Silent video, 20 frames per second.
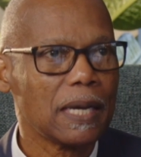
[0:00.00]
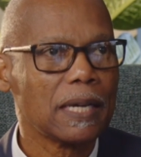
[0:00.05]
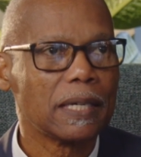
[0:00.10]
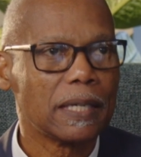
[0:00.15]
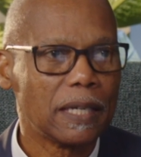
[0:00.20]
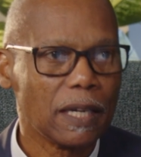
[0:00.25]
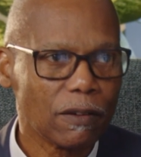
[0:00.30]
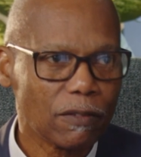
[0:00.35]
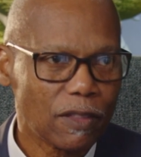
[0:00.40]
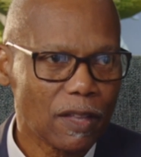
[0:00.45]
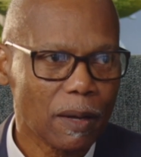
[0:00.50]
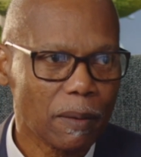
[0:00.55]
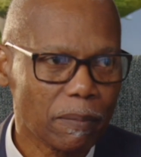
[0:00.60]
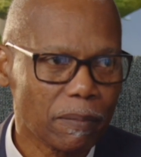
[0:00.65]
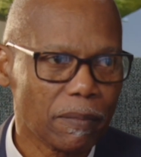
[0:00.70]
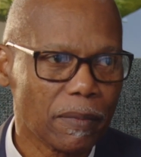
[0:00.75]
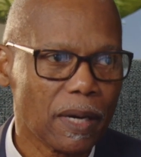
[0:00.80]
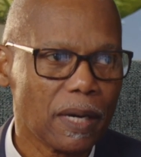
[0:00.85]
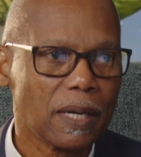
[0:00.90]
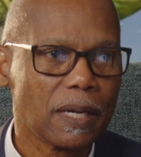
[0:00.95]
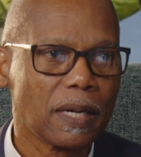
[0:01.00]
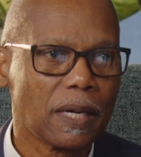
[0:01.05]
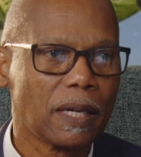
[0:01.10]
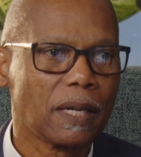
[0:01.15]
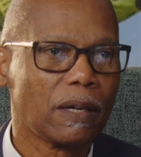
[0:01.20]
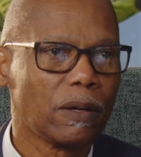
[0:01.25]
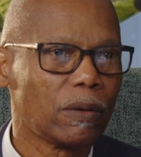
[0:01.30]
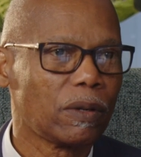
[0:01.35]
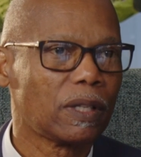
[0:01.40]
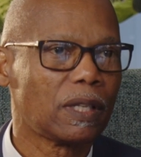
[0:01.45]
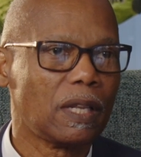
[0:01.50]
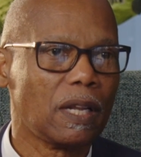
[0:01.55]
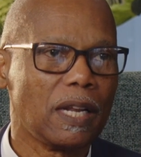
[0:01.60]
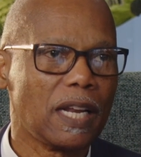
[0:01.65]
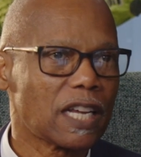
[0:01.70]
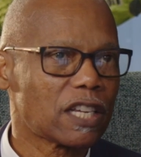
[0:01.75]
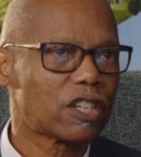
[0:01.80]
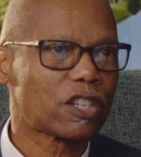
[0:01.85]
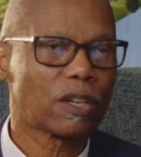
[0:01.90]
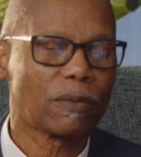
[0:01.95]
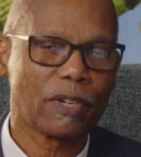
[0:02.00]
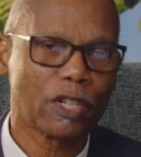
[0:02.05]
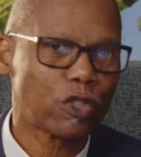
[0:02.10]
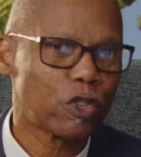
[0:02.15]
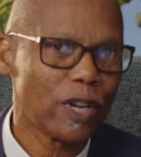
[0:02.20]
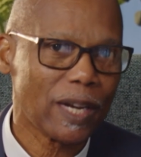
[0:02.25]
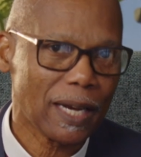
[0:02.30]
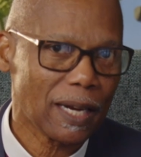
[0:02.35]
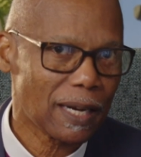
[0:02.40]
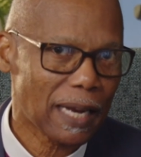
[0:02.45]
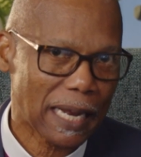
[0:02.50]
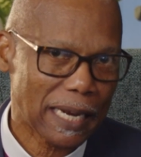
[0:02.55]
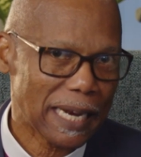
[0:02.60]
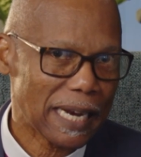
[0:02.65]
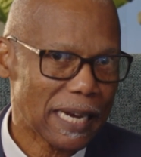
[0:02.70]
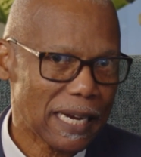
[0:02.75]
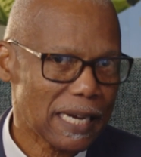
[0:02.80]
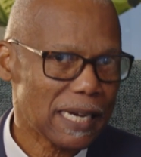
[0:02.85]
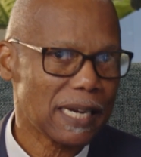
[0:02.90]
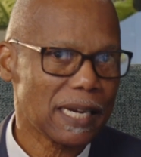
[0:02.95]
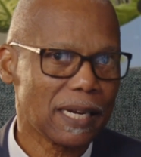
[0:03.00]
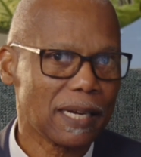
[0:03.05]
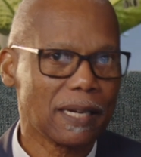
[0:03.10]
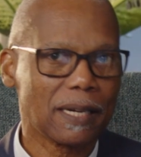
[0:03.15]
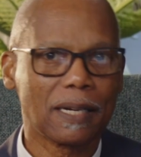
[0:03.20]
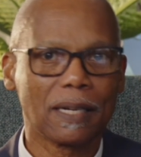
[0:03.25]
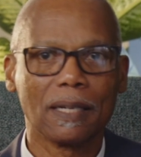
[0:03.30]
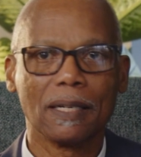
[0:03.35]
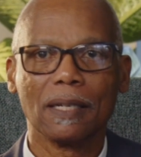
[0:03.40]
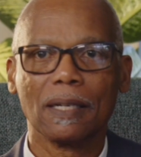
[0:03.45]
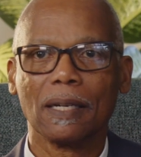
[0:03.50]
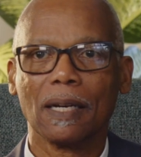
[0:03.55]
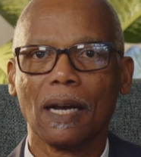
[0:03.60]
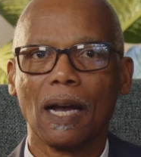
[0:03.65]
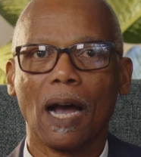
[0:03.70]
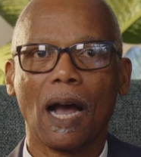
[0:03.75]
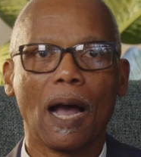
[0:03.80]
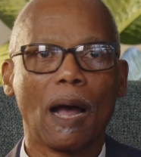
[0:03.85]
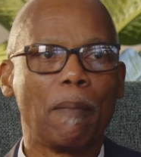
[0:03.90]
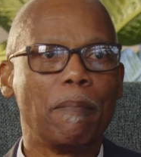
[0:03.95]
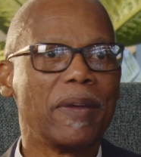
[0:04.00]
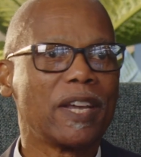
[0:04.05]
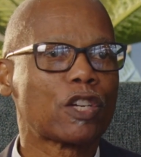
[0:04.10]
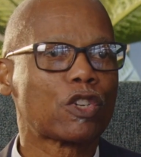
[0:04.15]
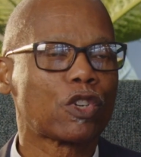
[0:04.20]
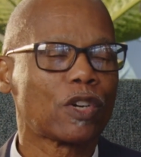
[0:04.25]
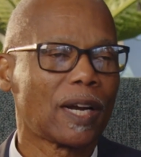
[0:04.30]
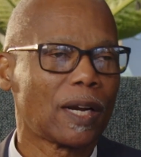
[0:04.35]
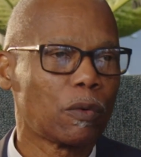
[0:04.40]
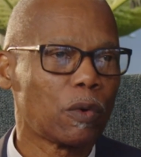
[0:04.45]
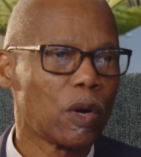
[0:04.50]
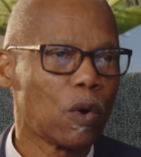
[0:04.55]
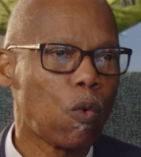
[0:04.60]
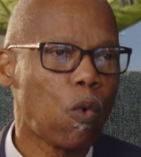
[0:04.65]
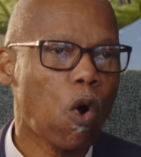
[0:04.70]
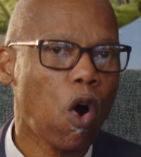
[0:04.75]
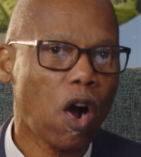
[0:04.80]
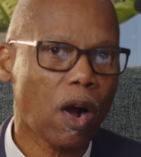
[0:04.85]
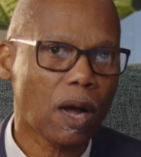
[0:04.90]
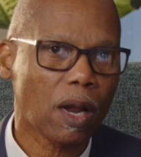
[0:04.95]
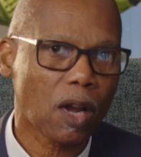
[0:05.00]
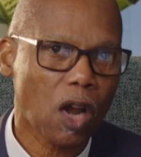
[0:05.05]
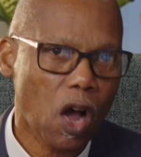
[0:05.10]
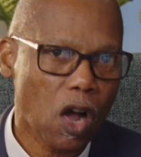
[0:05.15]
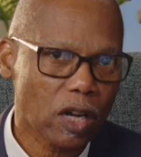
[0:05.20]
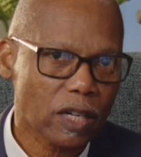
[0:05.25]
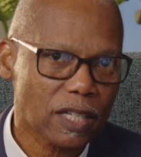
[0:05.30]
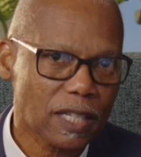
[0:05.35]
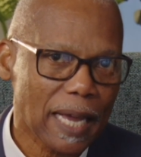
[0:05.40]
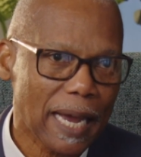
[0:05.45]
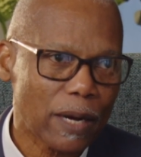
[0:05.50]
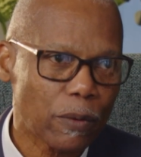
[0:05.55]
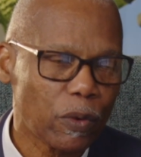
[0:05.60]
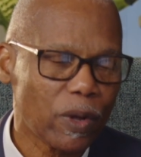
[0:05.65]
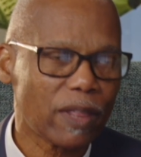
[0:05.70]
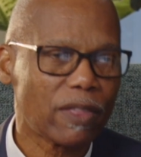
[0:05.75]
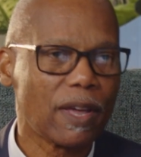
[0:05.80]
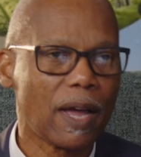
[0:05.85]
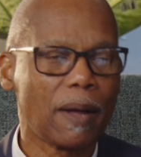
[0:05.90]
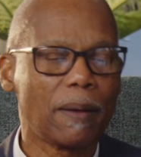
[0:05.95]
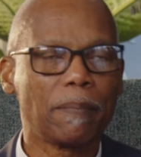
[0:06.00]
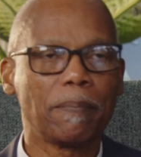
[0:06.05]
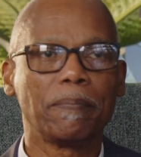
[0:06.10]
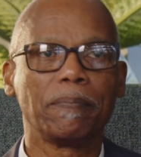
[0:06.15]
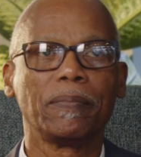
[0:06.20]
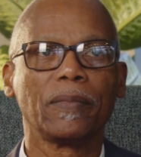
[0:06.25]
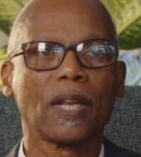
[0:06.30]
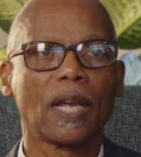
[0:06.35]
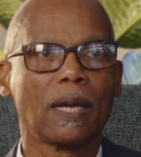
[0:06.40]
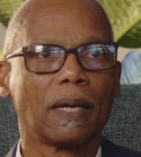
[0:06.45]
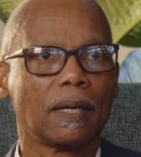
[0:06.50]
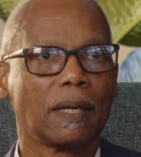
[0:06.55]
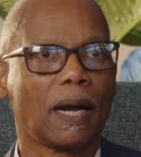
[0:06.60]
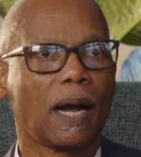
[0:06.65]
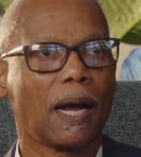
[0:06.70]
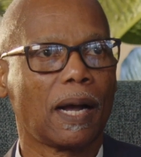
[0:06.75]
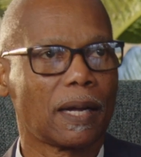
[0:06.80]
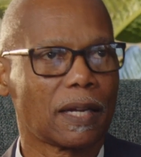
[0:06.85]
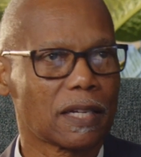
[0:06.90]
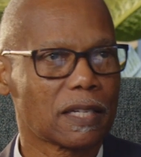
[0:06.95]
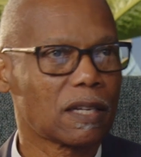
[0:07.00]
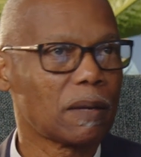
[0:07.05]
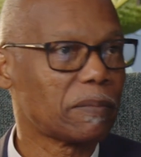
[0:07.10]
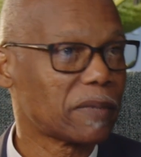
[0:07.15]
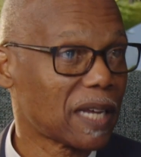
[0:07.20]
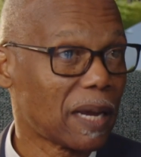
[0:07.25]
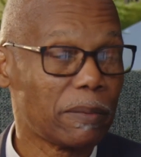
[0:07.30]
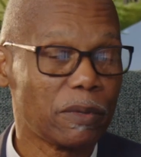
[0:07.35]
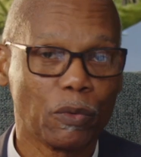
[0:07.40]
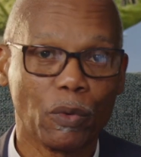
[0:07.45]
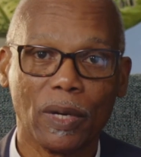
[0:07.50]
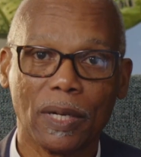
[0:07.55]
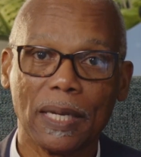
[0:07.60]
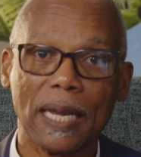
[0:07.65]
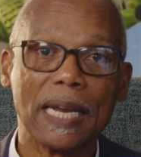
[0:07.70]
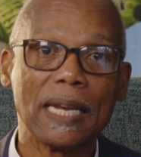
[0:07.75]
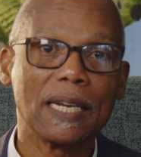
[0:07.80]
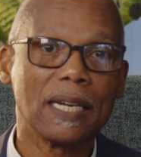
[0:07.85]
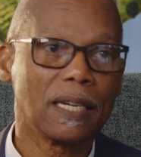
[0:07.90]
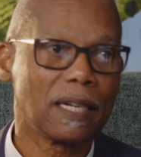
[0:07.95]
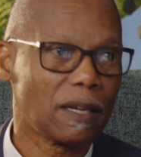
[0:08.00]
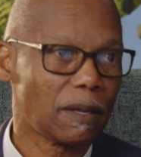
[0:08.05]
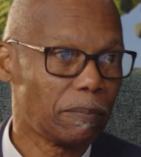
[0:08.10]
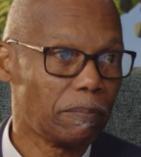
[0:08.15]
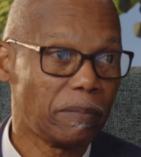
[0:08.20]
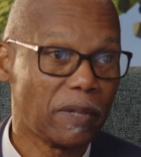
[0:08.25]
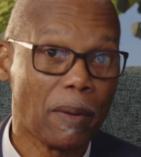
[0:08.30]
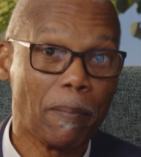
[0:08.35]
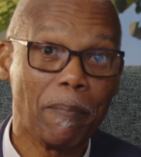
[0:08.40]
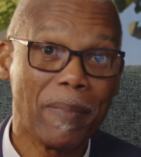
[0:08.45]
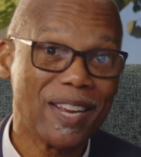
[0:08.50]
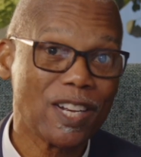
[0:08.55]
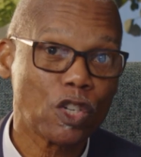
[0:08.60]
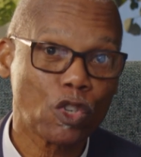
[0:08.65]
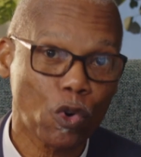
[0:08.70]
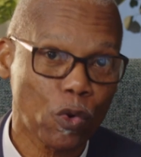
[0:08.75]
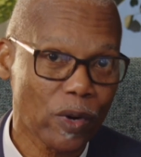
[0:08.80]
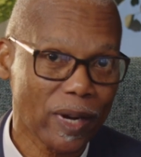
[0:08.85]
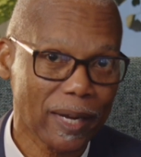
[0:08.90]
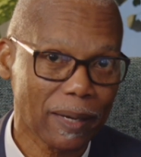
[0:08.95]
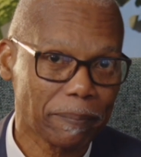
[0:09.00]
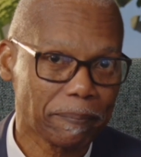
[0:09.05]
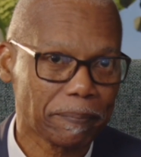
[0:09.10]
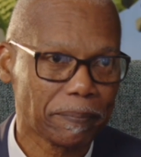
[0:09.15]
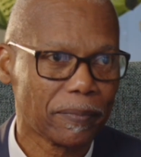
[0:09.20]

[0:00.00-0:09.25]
give them the necessary training that they need, make sure that we walk alongside with them. Sometimes they need the mentoring,